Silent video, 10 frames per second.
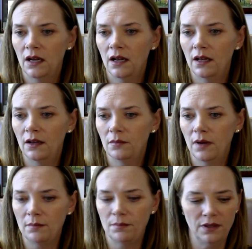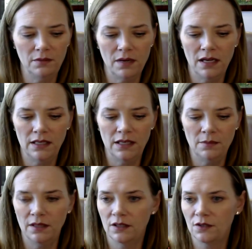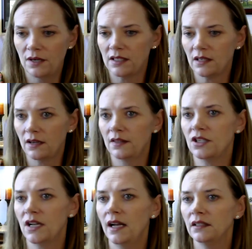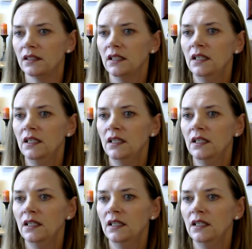Um, I'm putting my email address on the chat.